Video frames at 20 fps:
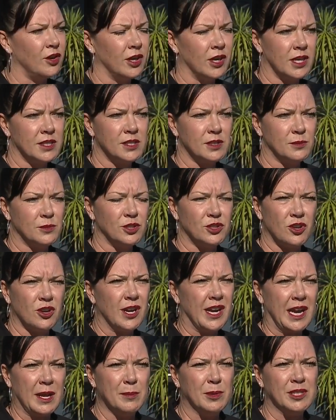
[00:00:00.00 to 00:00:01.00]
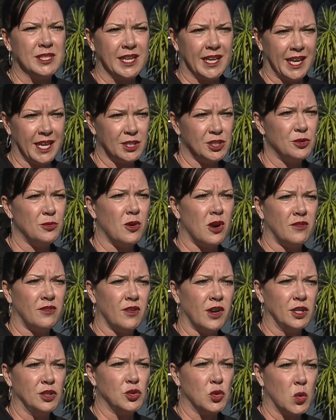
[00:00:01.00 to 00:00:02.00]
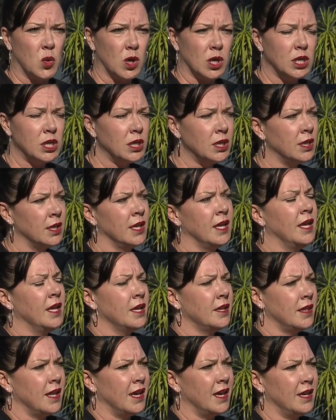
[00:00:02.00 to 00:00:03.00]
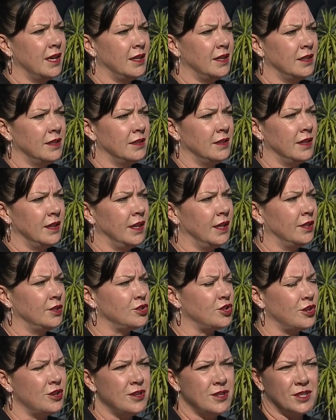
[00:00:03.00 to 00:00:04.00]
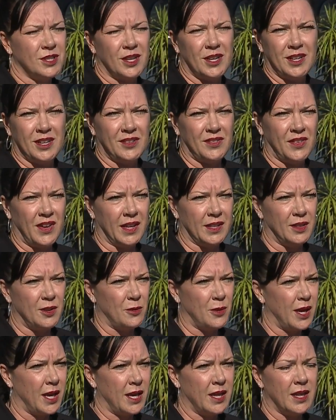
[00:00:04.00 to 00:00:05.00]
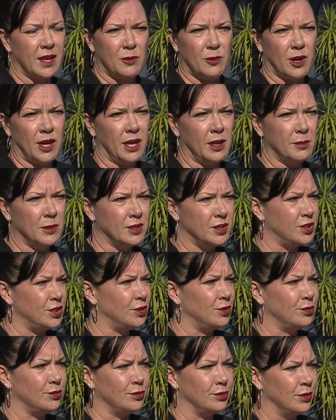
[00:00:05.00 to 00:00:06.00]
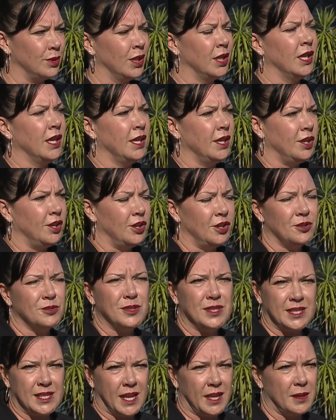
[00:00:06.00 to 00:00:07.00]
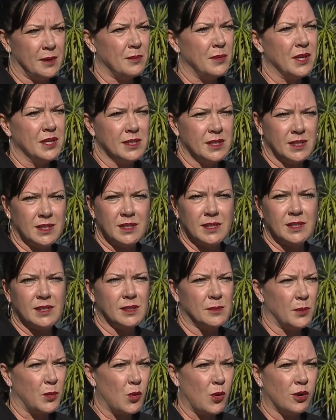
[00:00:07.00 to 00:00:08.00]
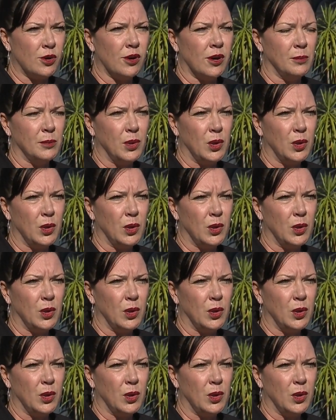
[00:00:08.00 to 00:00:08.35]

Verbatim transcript: If our customers aren't able to get to our front door, that in, in turn is going to affect the way that we're able to, you know, stay in business, support our